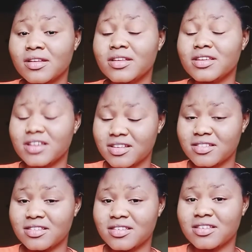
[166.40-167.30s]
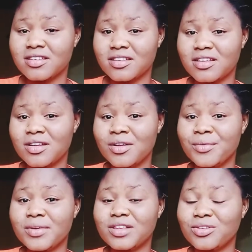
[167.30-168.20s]
Yes,
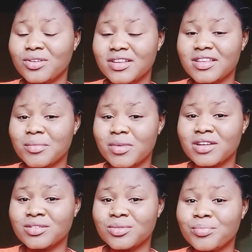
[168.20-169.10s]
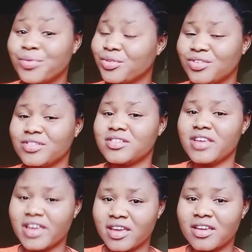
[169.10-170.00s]
we are talking about products
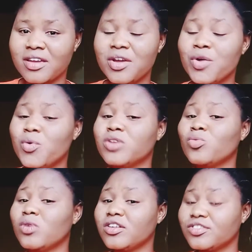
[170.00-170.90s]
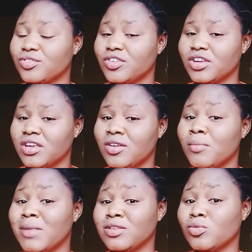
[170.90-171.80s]
here. What works for A
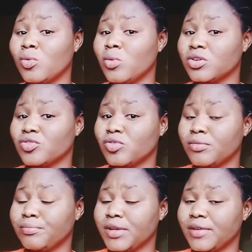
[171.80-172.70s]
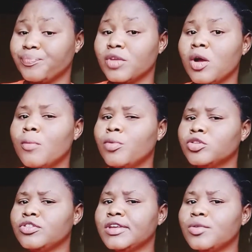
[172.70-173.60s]
might not work for B.
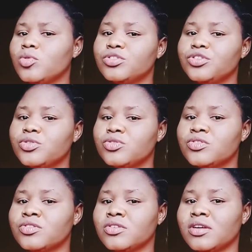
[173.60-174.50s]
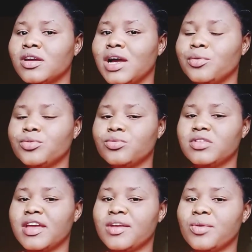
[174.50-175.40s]
But the good news I want to
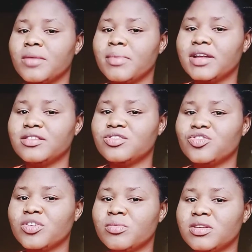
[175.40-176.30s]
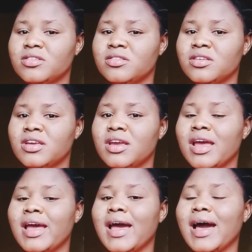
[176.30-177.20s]
tell you about this cream is,
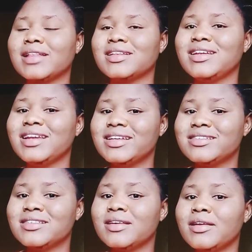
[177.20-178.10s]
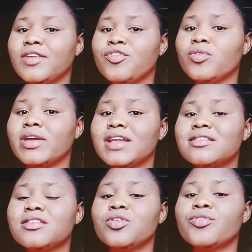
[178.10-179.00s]
at least if you get
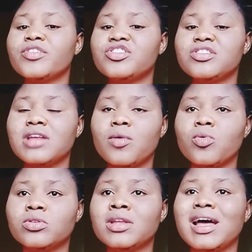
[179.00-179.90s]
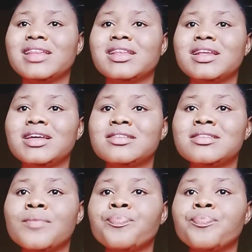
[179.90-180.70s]
the original one, at least